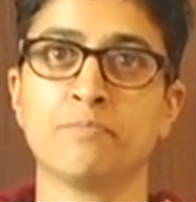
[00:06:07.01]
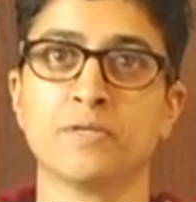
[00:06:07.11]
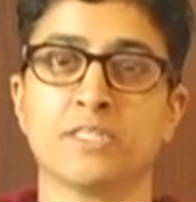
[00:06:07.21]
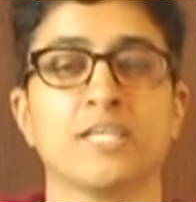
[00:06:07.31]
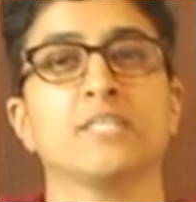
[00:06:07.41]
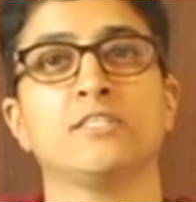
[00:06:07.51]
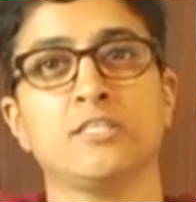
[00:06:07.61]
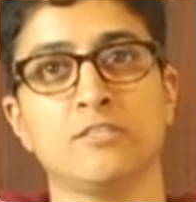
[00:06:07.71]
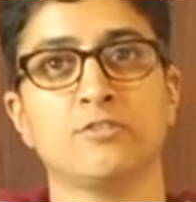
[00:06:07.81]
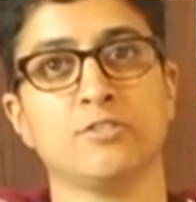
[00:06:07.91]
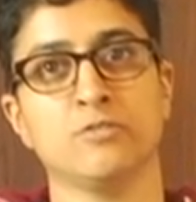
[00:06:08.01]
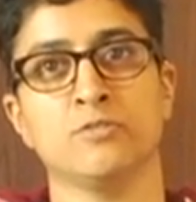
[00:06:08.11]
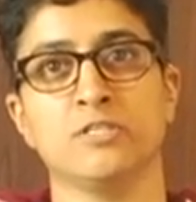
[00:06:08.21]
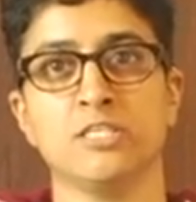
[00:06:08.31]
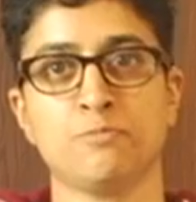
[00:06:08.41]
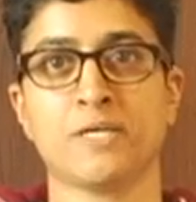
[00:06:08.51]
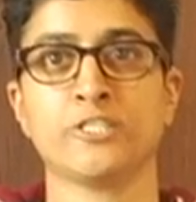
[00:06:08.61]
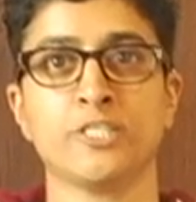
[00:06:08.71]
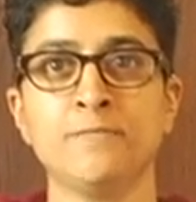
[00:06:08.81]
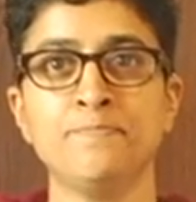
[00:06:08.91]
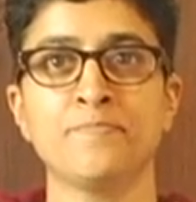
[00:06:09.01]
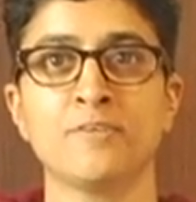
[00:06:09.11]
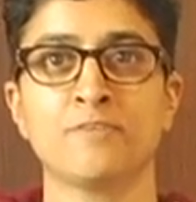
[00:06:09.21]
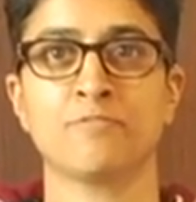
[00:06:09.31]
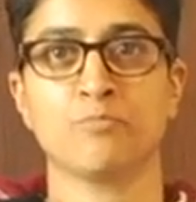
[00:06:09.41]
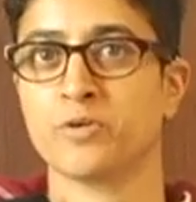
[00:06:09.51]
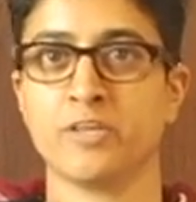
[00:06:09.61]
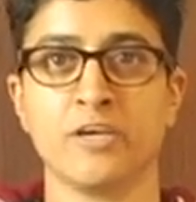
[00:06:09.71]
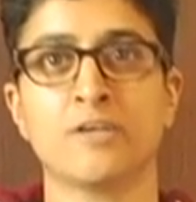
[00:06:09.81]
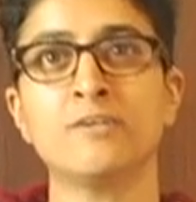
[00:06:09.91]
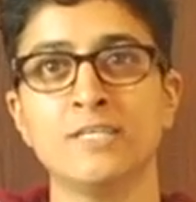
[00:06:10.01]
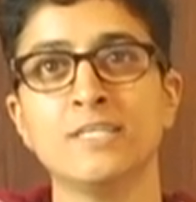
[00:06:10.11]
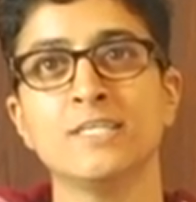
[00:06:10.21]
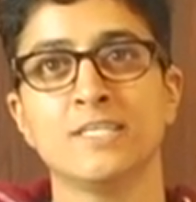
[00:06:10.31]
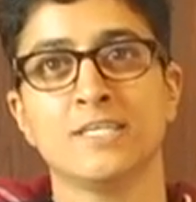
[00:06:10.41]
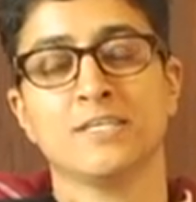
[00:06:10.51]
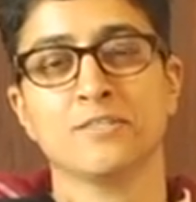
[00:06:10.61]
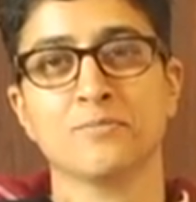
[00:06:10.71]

but they continue to do the dispatching from where they are on the